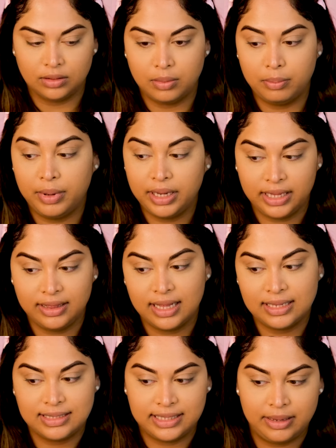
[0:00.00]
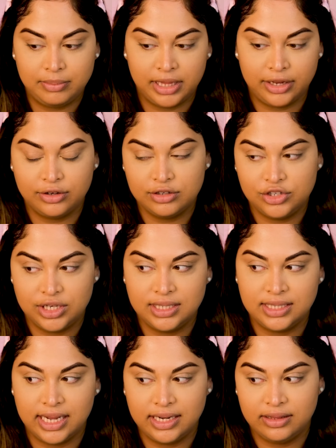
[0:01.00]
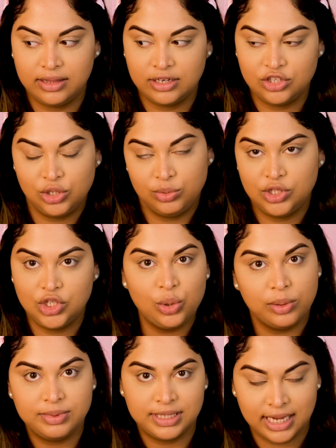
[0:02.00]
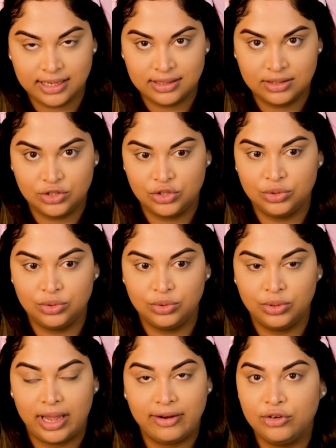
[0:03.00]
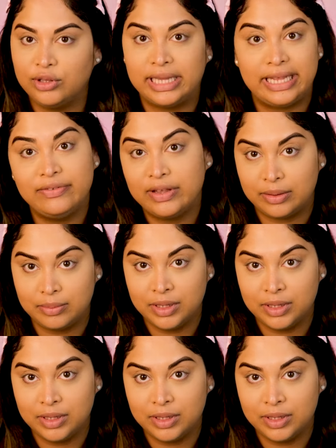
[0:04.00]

But in that same letter, she had stated that she was too obsessed to ever leave him.